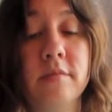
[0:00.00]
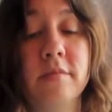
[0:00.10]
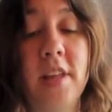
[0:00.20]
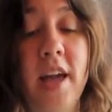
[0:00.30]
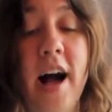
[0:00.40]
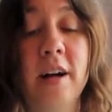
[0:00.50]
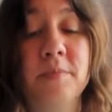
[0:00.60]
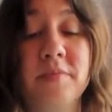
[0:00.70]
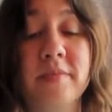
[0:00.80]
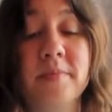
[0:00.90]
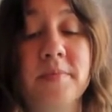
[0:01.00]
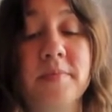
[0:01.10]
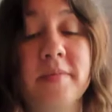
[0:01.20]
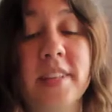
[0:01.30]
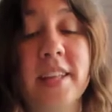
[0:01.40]
Yeah.
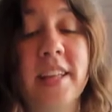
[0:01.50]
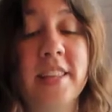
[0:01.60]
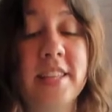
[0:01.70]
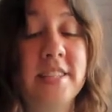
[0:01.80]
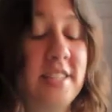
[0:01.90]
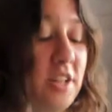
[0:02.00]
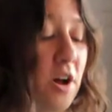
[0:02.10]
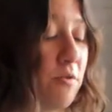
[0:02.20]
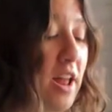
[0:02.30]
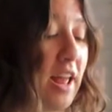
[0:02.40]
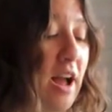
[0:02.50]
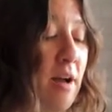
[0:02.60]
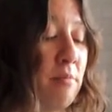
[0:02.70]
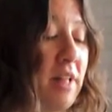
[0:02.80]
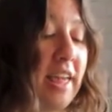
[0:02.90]
This is already,
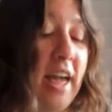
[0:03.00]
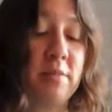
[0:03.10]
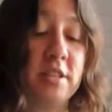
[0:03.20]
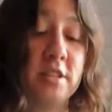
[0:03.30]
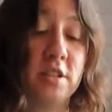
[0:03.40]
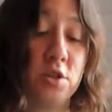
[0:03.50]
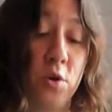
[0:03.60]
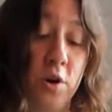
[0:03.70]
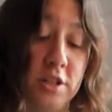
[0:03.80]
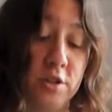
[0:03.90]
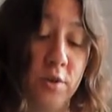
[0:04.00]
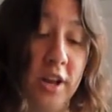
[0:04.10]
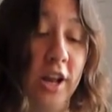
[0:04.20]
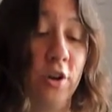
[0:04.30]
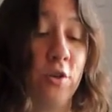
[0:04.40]
I'm like, yep, this is a Taurus
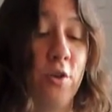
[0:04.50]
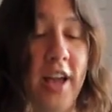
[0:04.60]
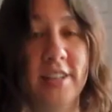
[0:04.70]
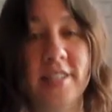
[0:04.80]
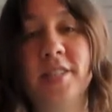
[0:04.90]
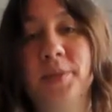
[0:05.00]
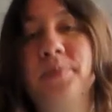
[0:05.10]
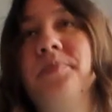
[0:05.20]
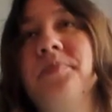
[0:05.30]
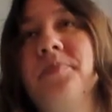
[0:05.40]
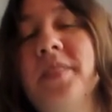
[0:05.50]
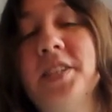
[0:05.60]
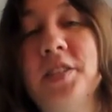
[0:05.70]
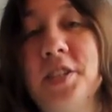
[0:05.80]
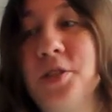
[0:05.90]
reading. Grace.
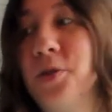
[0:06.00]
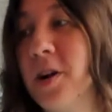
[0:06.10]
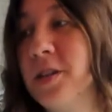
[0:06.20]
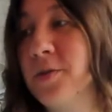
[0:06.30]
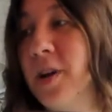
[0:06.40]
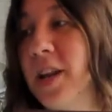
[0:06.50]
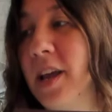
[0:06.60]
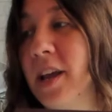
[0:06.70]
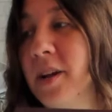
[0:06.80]
This is a Taurus reading.